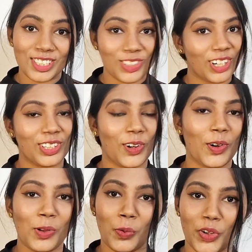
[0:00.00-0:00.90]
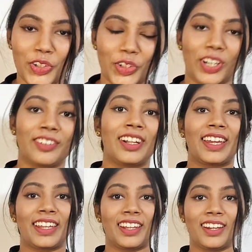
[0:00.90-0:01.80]
enjoyed the whole video
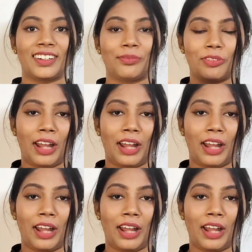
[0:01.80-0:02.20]
and